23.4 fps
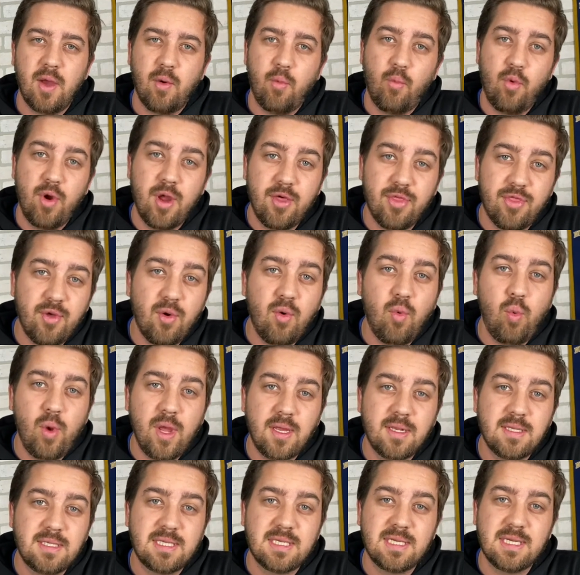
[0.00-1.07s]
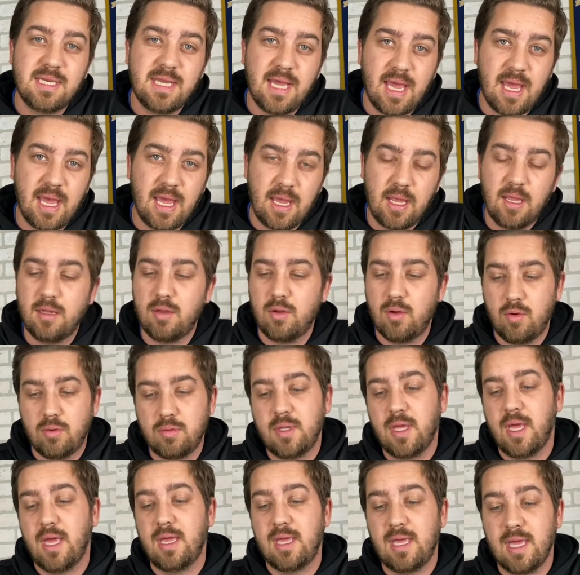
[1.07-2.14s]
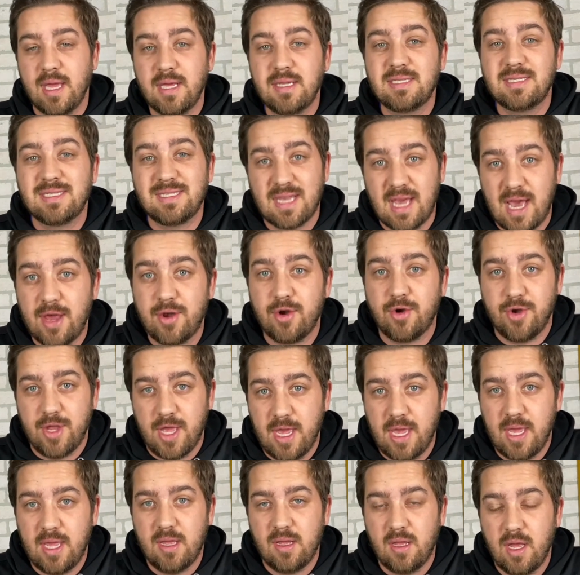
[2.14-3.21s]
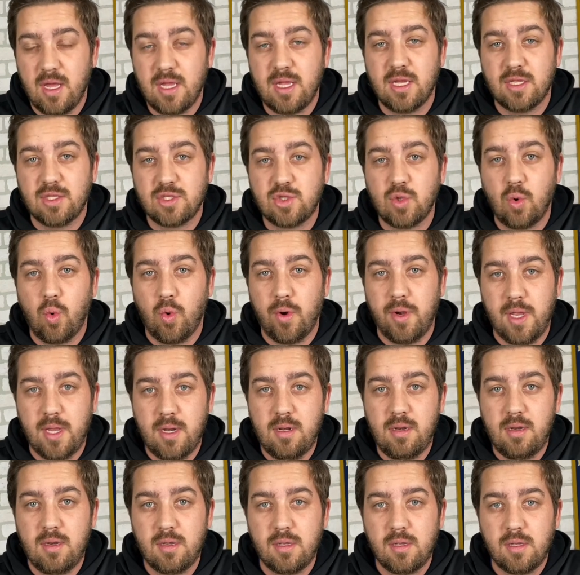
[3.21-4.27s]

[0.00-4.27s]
With a win today, aka Saturday, against Oregon,